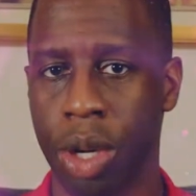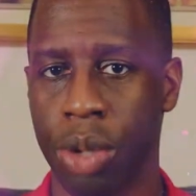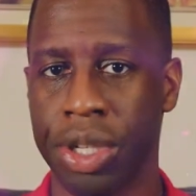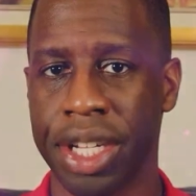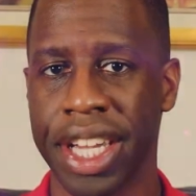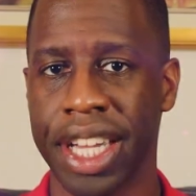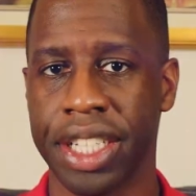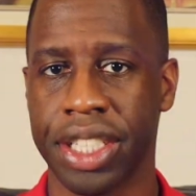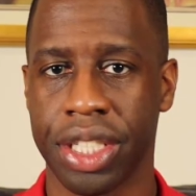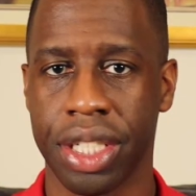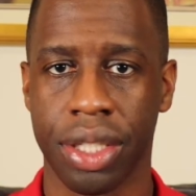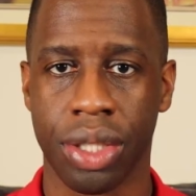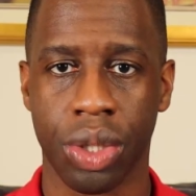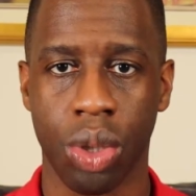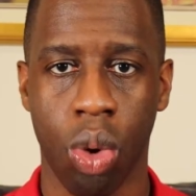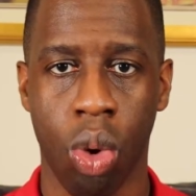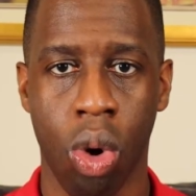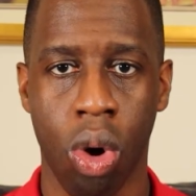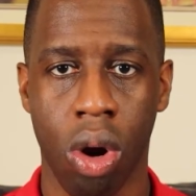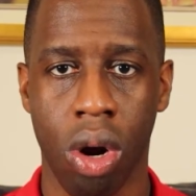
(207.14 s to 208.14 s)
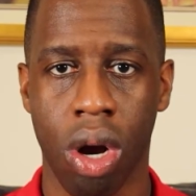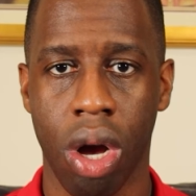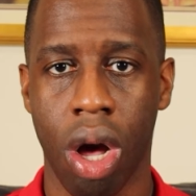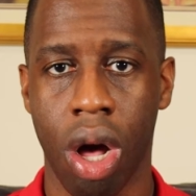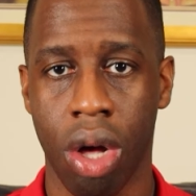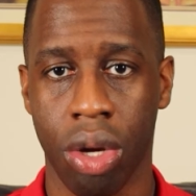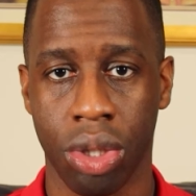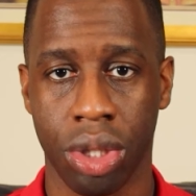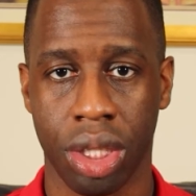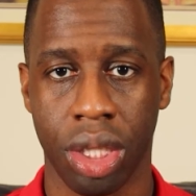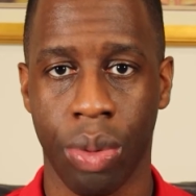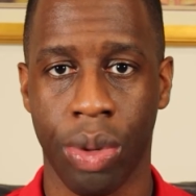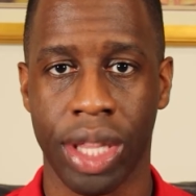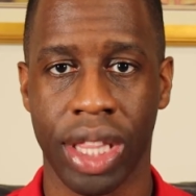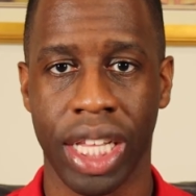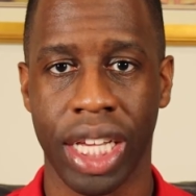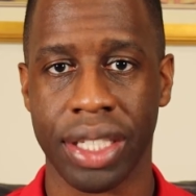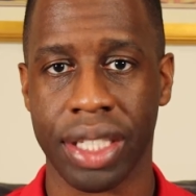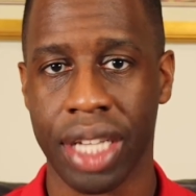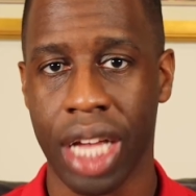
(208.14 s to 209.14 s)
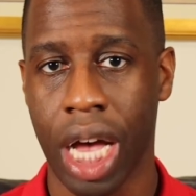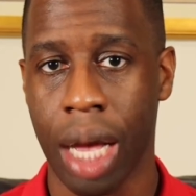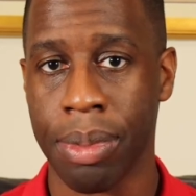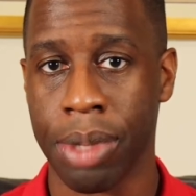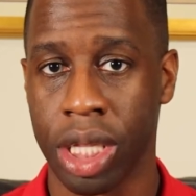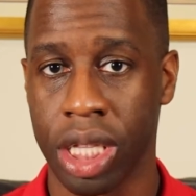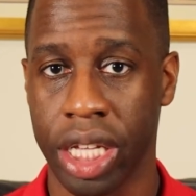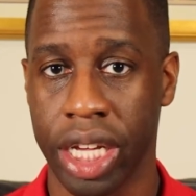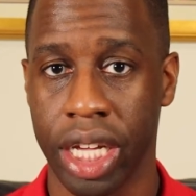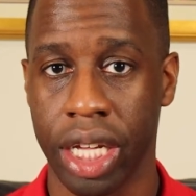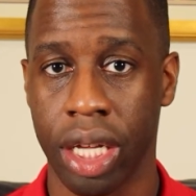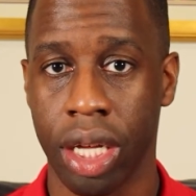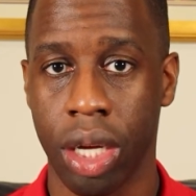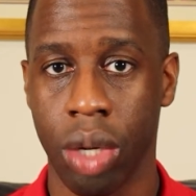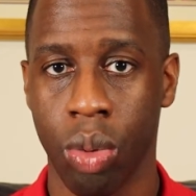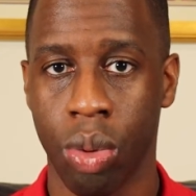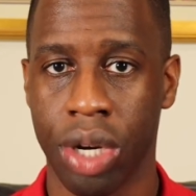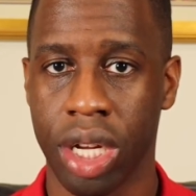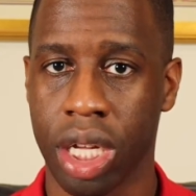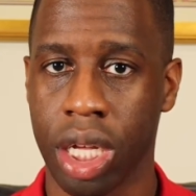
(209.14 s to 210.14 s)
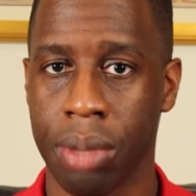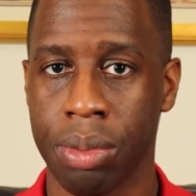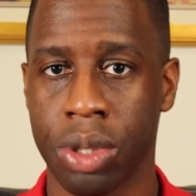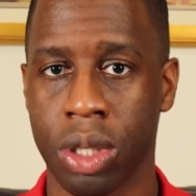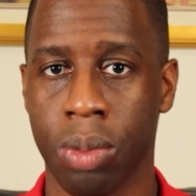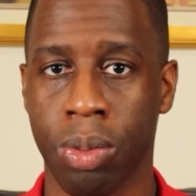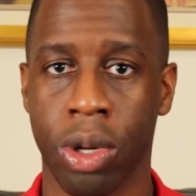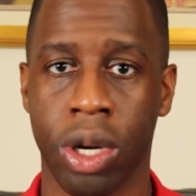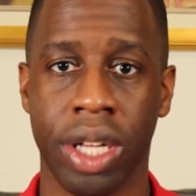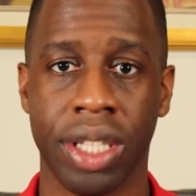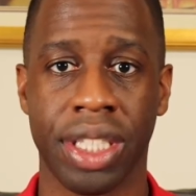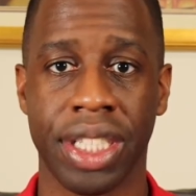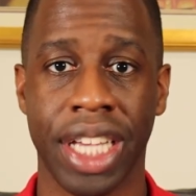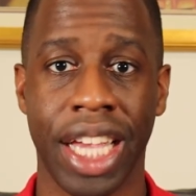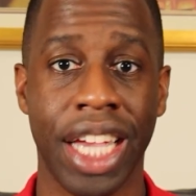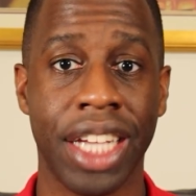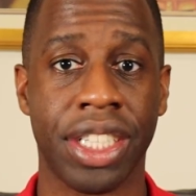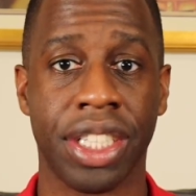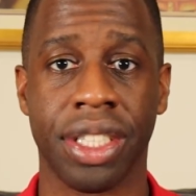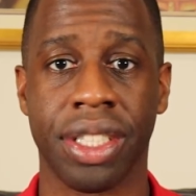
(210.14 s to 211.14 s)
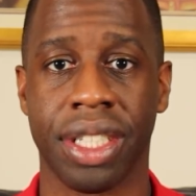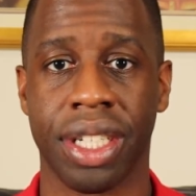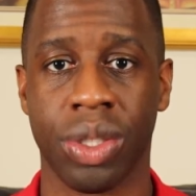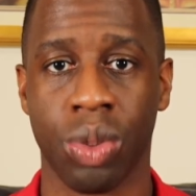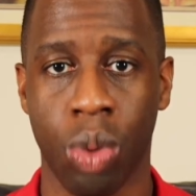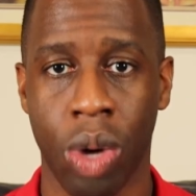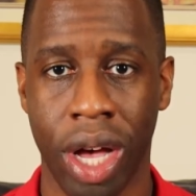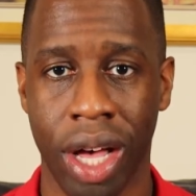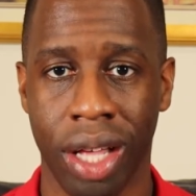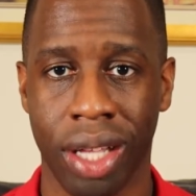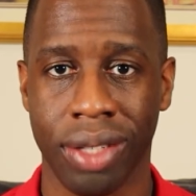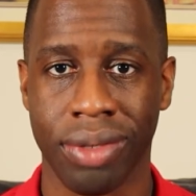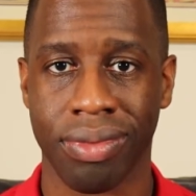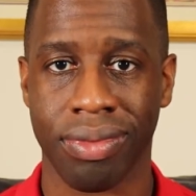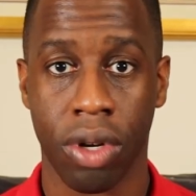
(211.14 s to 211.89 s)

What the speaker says: notations or also and less commonly when it comes to pronunciations as well.